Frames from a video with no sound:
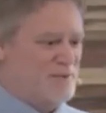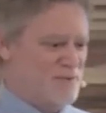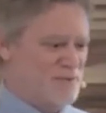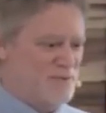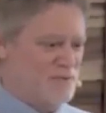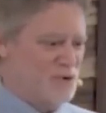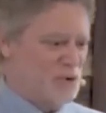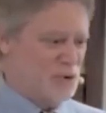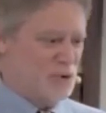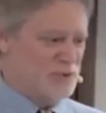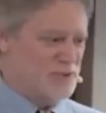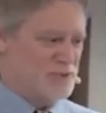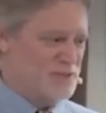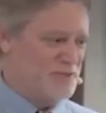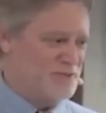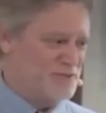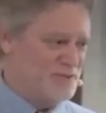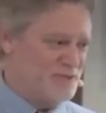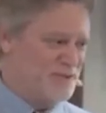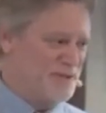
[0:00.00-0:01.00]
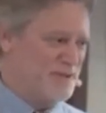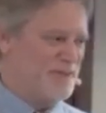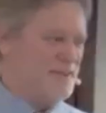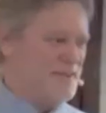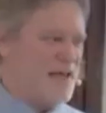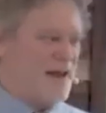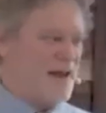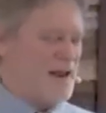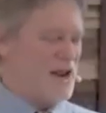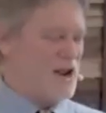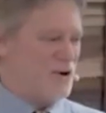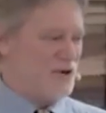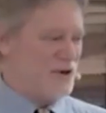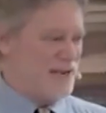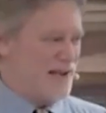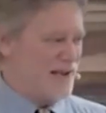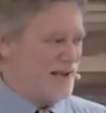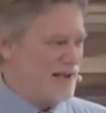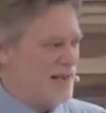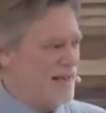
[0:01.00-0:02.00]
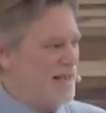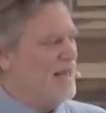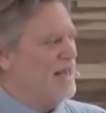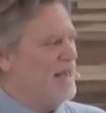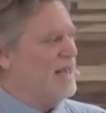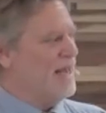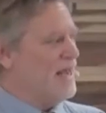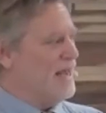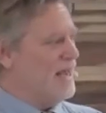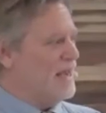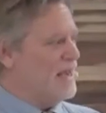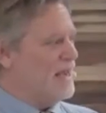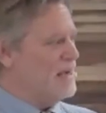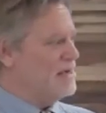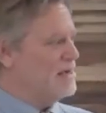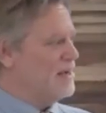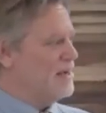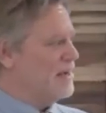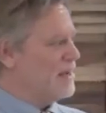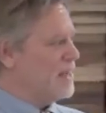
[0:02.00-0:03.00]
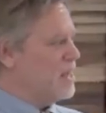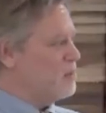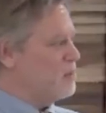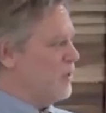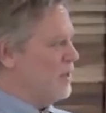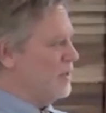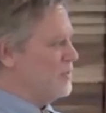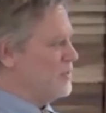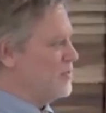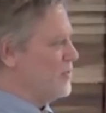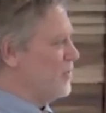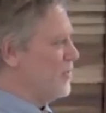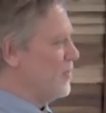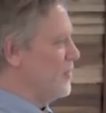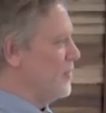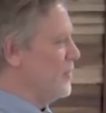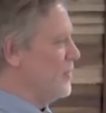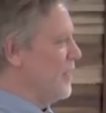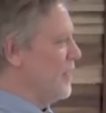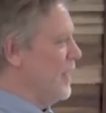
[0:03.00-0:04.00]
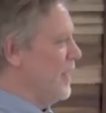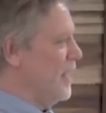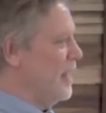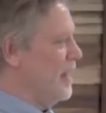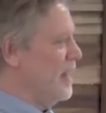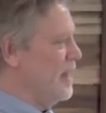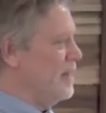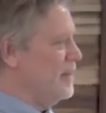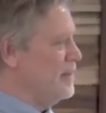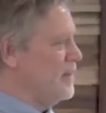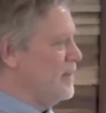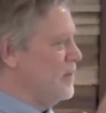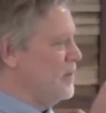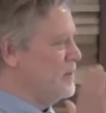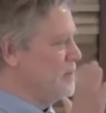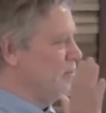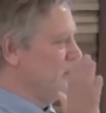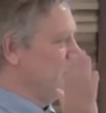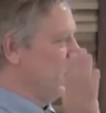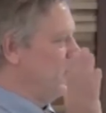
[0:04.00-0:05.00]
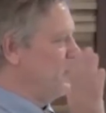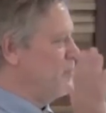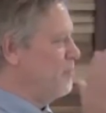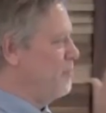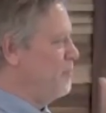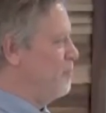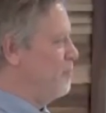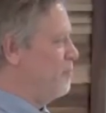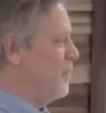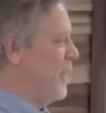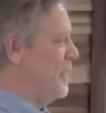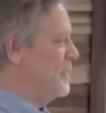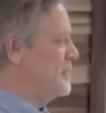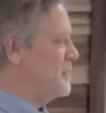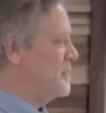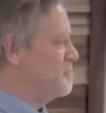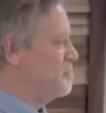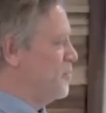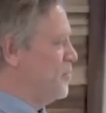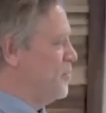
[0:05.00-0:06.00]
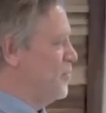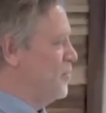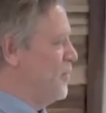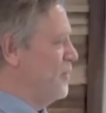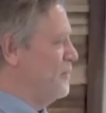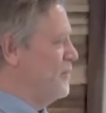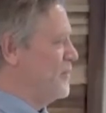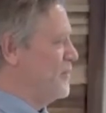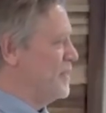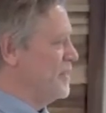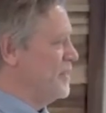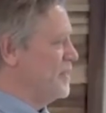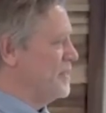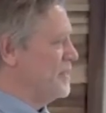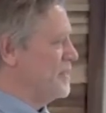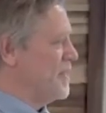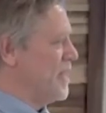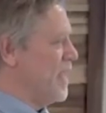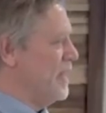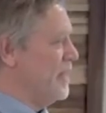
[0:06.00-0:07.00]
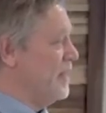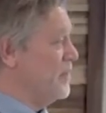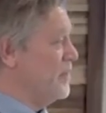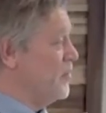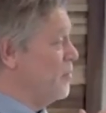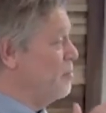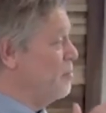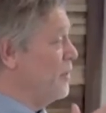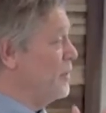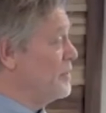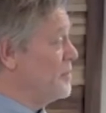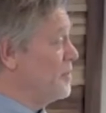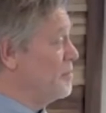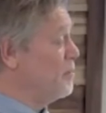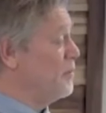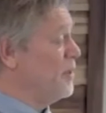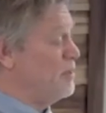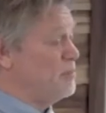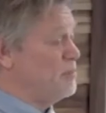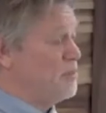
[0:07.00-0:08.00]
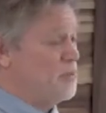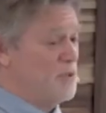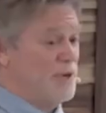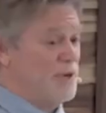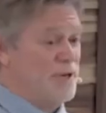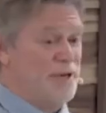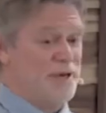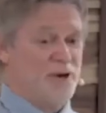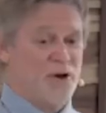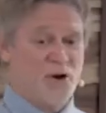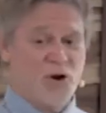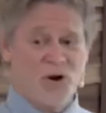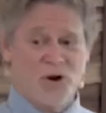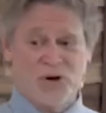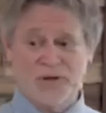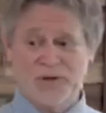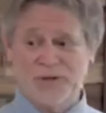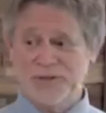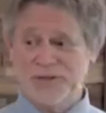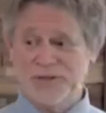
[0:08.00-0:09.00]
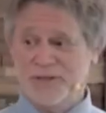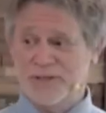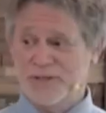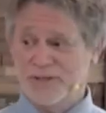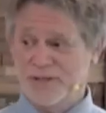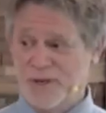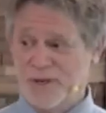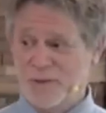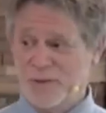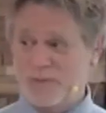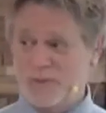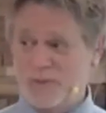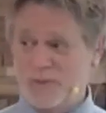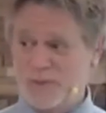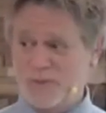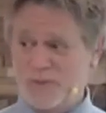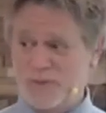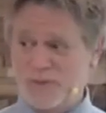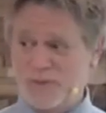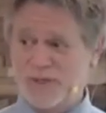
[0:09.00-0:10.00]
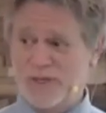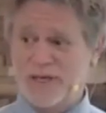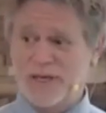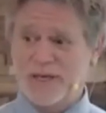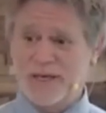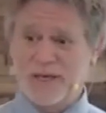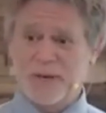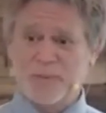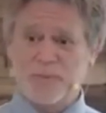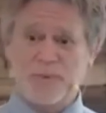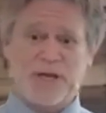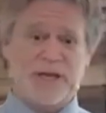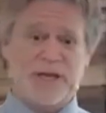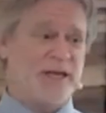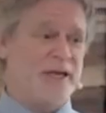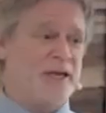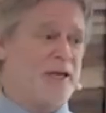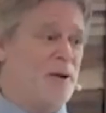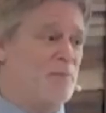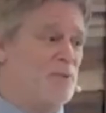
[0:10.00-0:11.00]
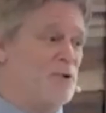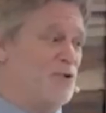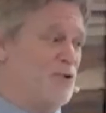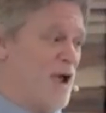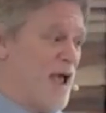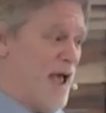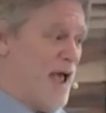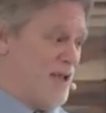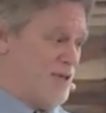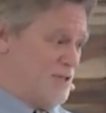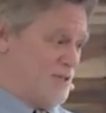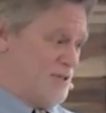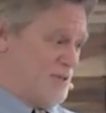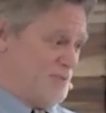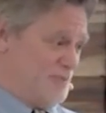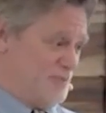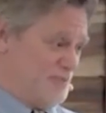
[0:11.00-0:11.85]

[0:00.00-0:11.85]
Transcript: roads of that area. And I uh, came around a turn, and there was a bus pulled over to the side, and there were a bunch of people in orange jumpsuits picking up trash.